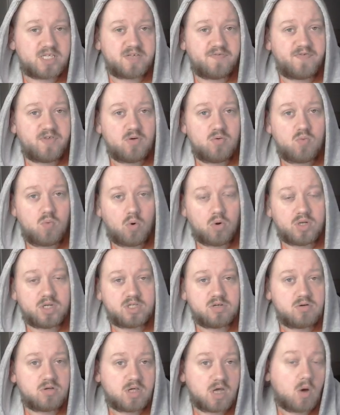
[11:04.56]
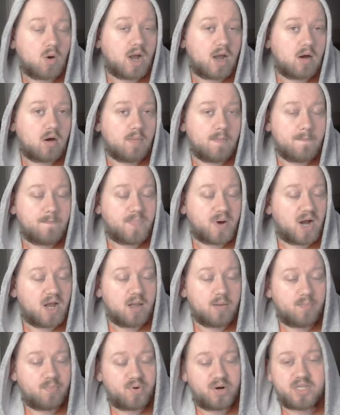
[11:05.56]
If you want to go out and buy
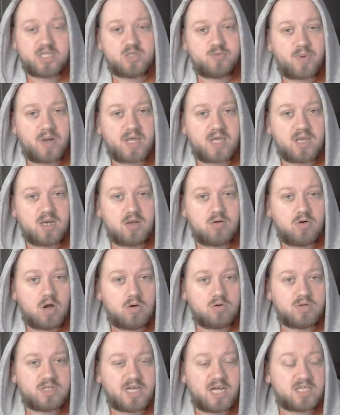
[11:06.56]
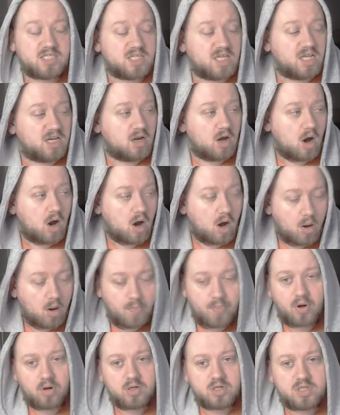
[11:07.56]
a brand spanking new HOTAS, then
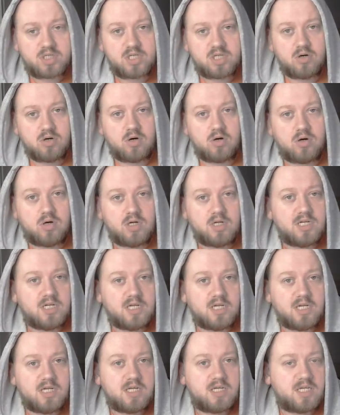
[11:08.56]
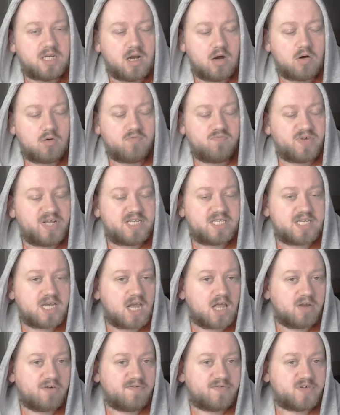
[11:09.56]
hop on to your,
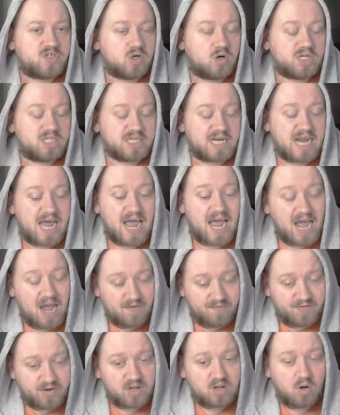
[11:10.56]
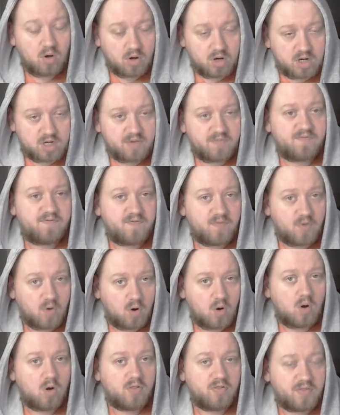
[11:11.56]
retailer of choice and have a look
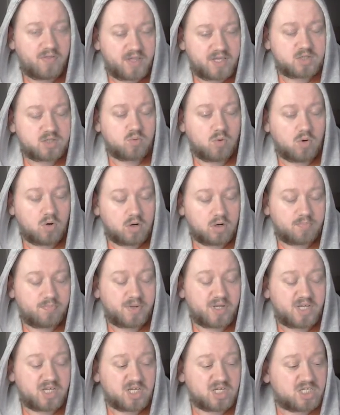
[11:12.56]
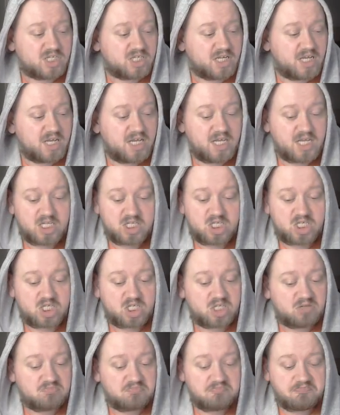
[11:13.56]
for this one, because it's,